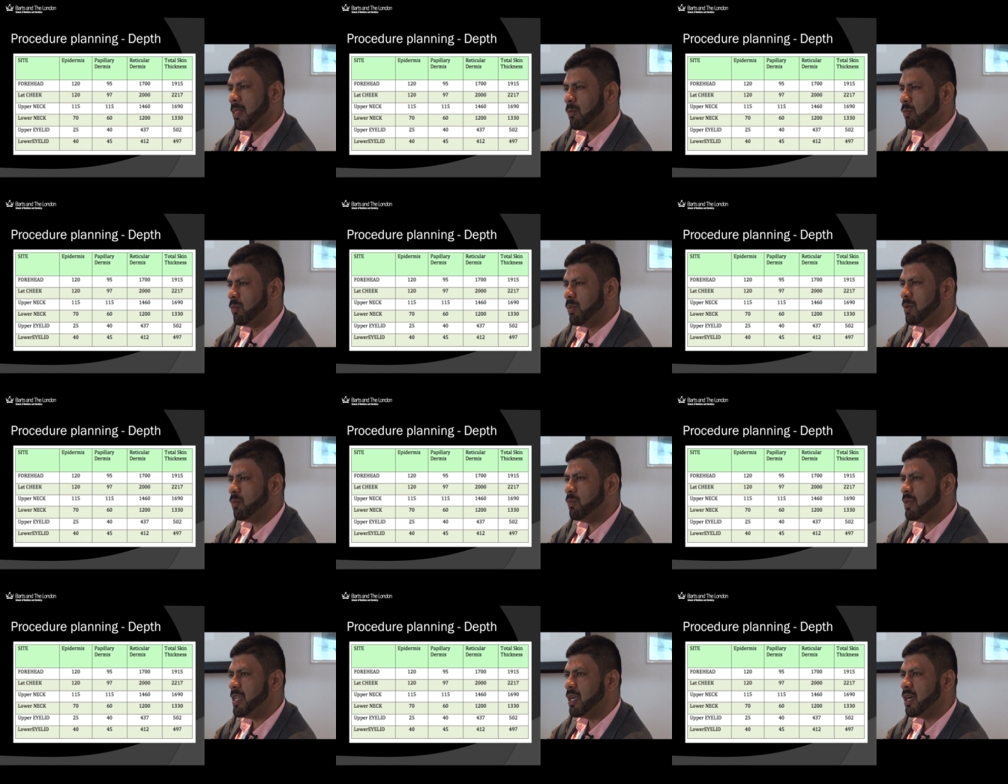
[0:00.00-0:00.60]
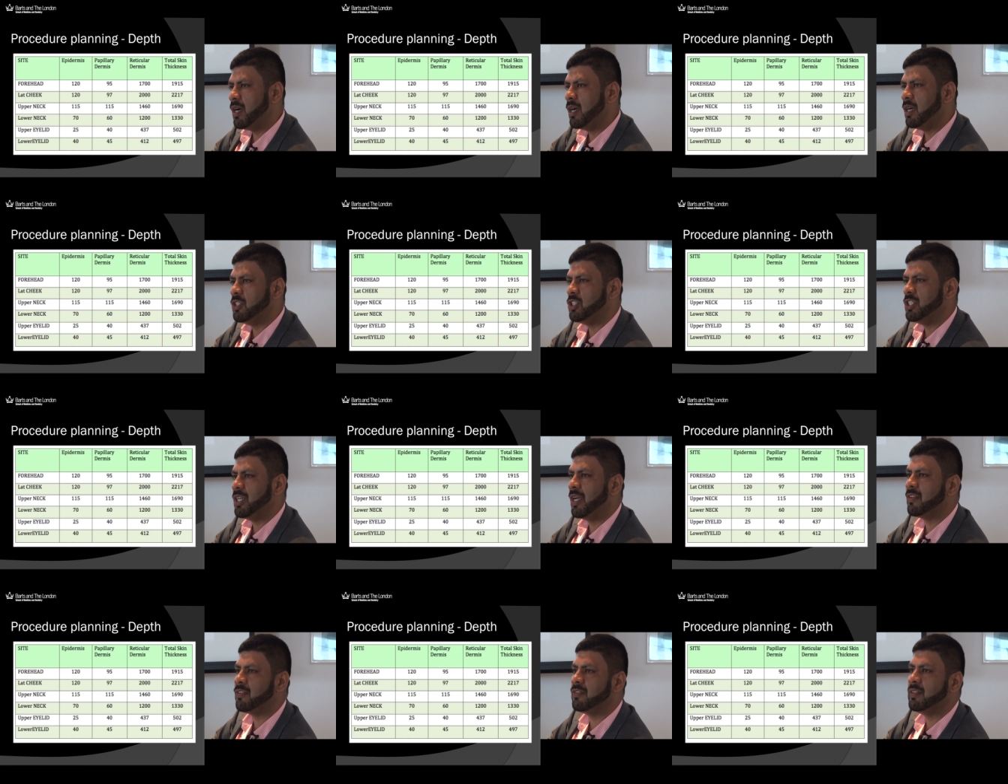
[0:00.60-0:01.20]
when we are
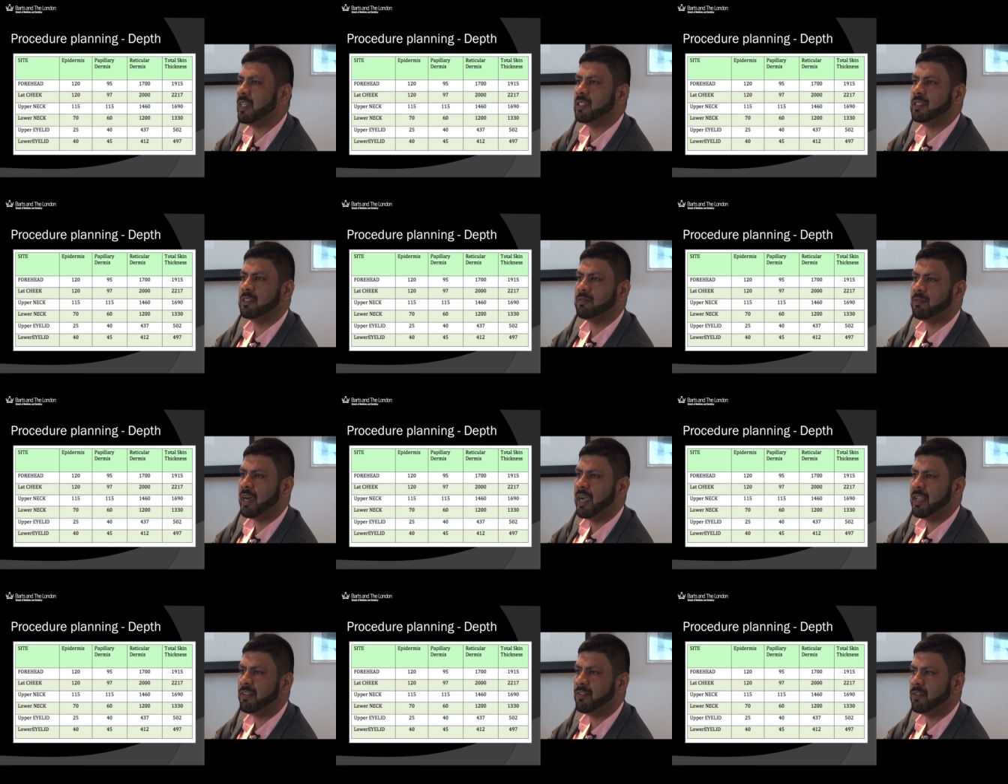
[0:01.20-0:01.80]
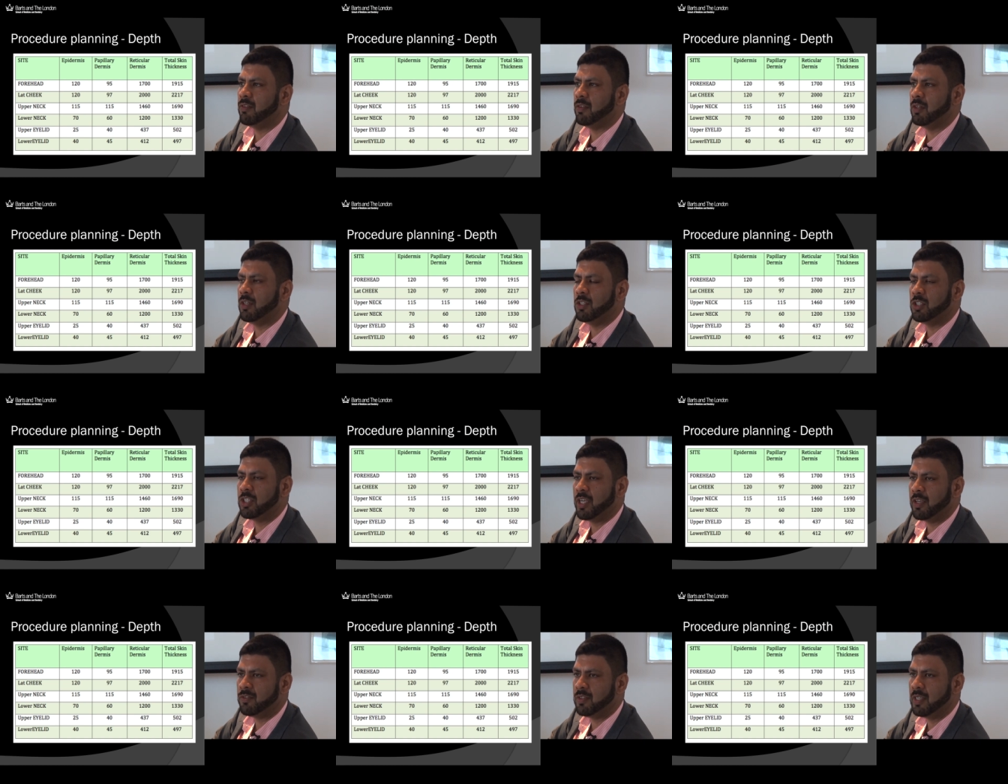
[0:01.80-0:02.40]
adjusting devices and
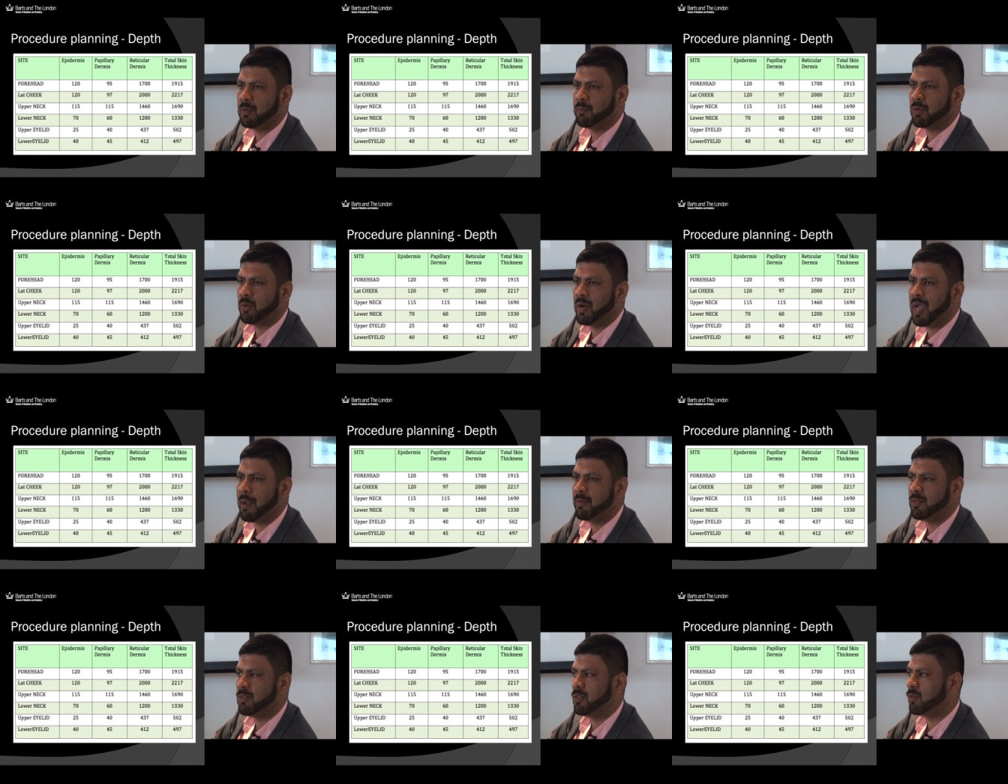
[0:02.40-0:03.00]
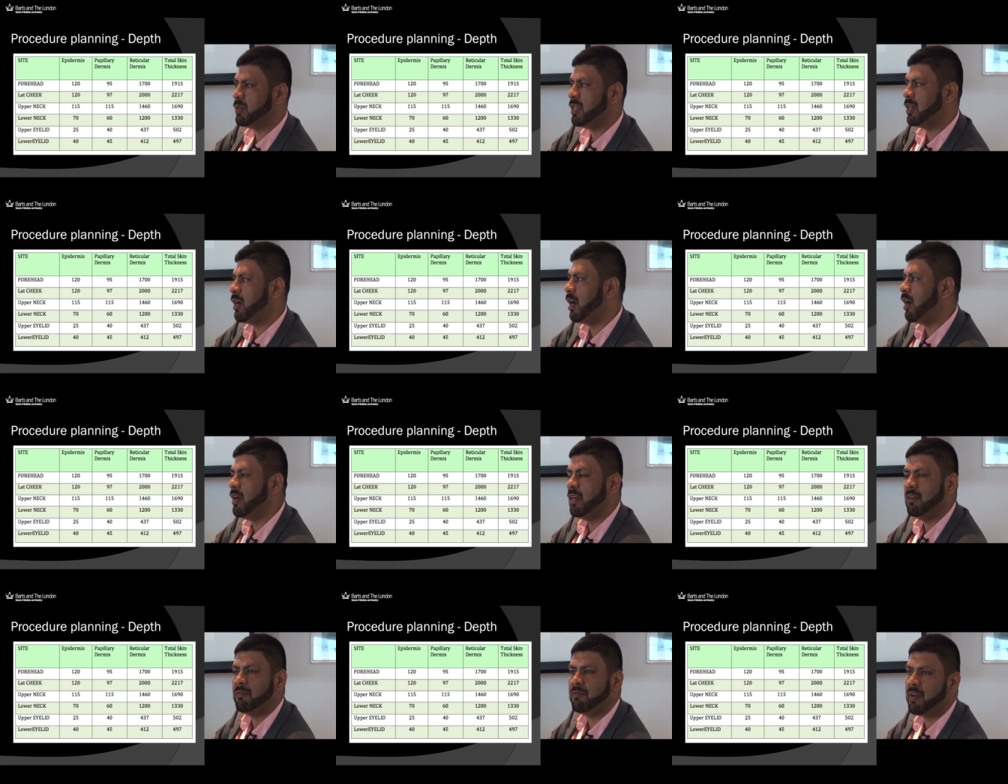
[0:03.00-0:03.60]
adjusting parameters we
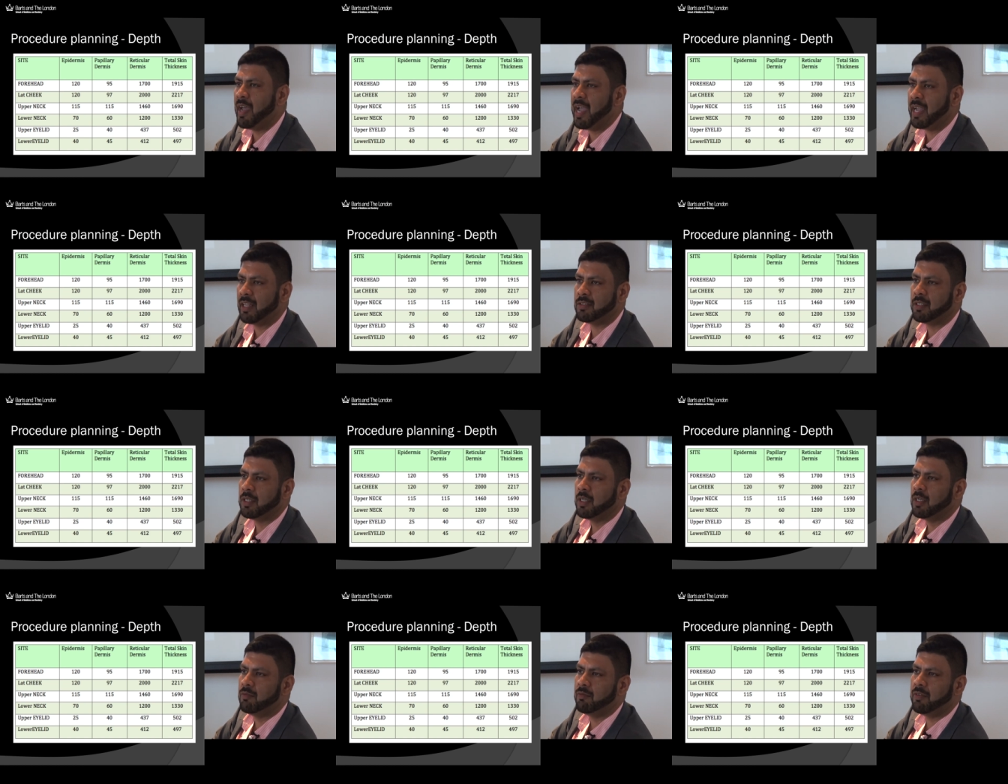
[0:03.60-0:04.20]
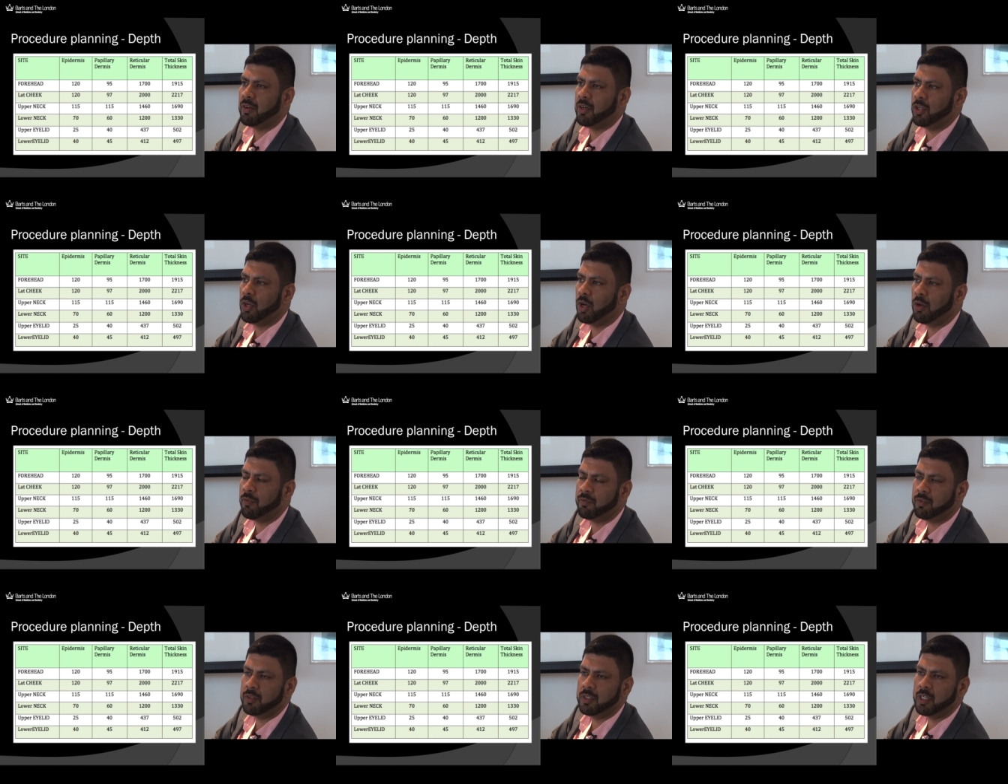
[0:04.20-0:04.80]
are in fact very
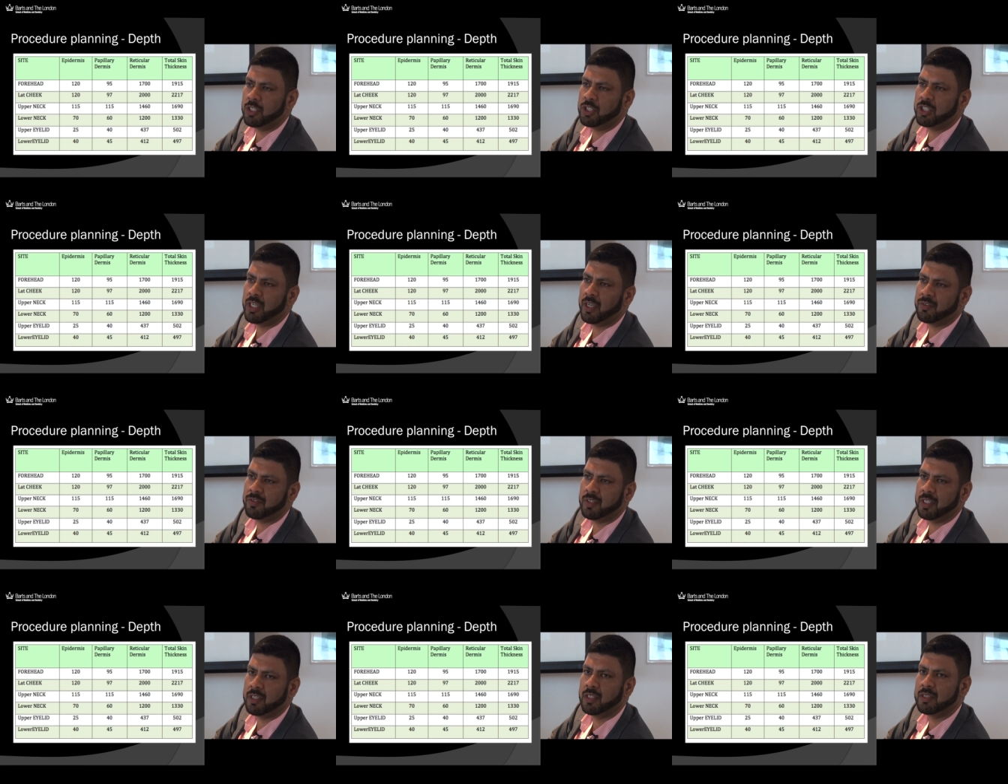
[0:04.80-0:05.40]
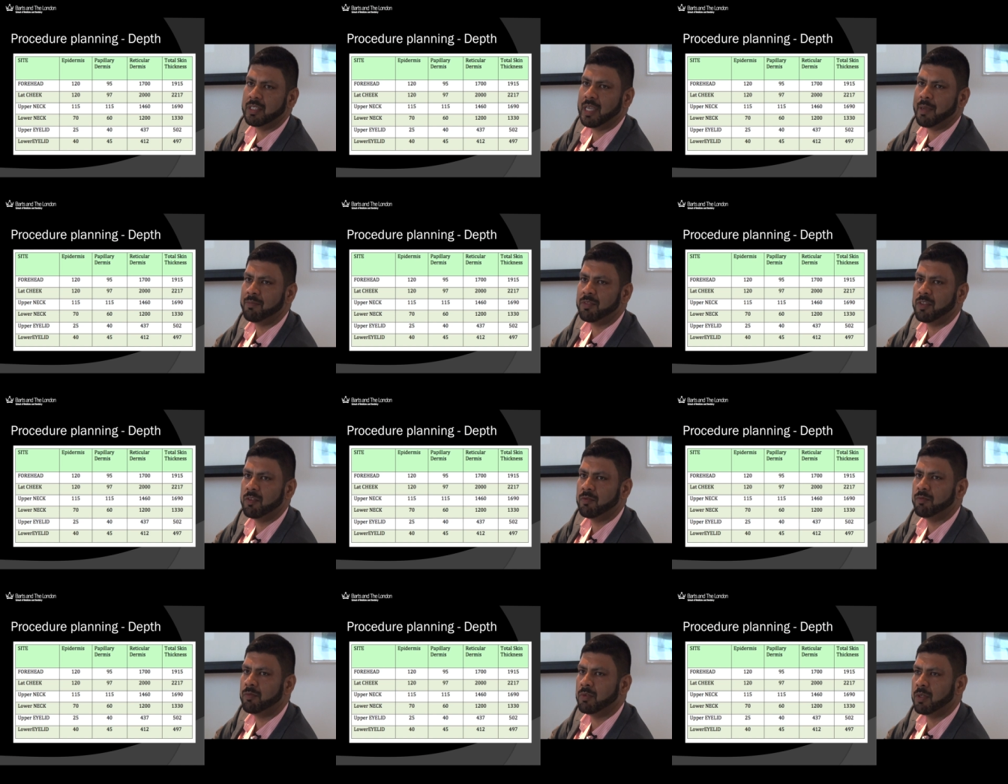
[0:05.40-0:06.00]
often adjusting the
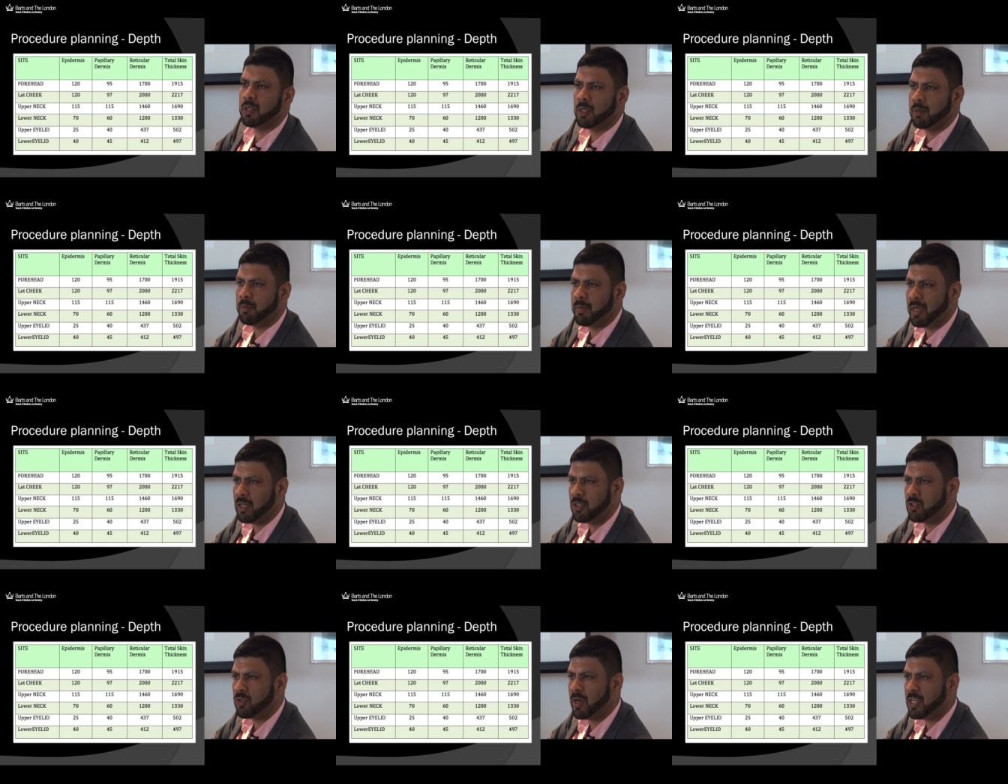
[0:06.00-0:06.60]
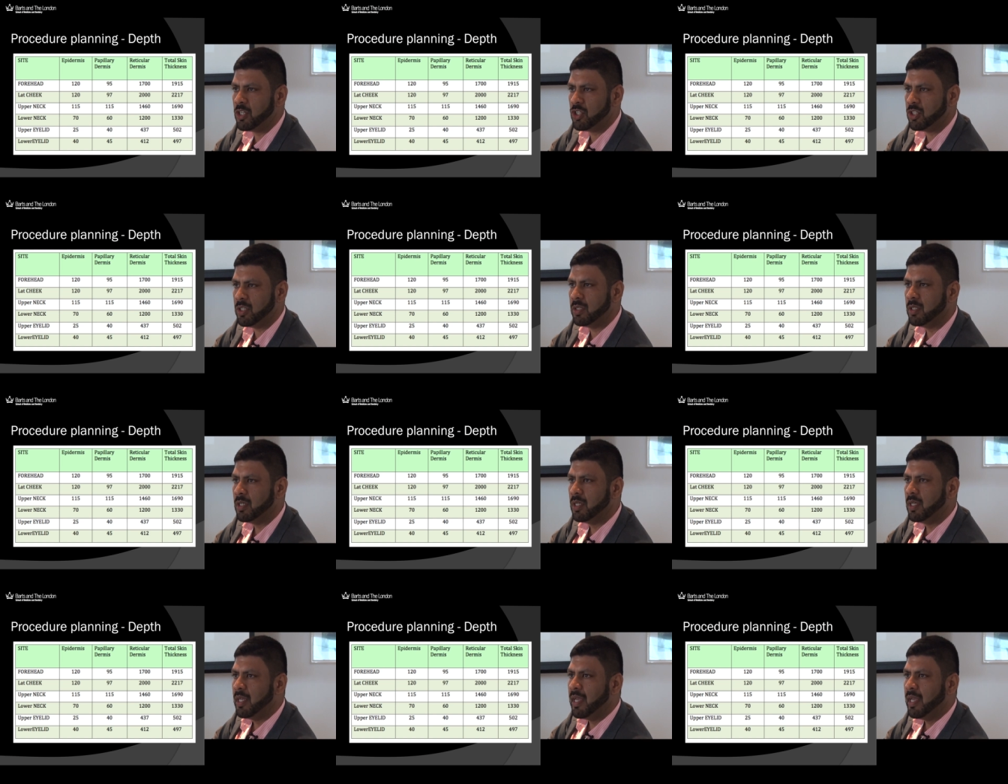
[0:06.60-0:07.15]
depth of penetration